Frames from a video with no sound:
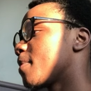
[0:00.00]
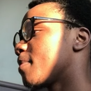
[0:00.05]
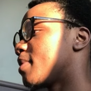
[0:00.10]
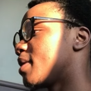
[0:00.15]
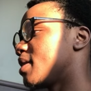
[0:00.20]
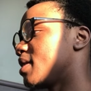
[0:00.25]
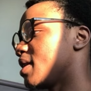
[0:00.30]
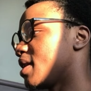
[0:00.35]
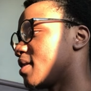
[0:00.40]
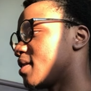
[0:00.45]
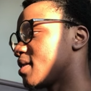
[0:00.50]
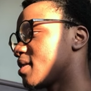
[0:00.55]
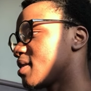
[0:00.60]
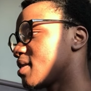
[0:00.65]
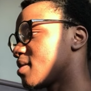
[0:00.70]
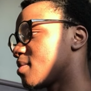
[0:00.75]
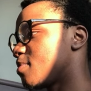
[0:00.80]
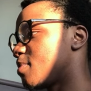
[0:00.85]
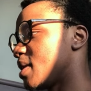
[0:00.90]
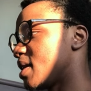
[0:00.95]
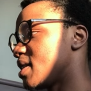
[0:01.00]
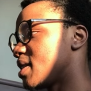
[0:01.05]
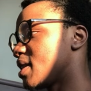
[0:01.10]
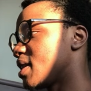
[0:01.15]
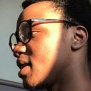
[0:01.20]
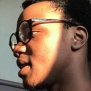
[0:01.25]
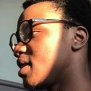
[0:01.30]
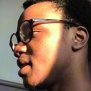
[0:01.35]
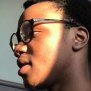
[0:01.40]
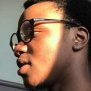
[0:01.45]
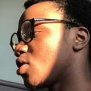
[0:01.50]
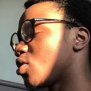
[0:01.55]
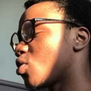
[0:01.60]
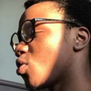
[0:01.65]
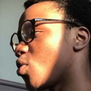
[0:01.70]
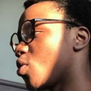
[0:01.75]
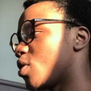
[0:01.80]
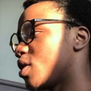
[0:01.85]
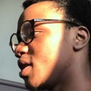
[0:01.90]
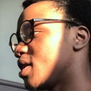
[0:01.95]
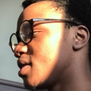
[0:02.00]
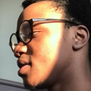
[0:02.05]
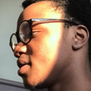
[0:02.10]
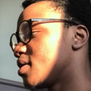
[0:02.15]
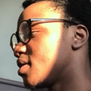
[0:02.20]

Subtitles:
But yeah, this is basically Claude.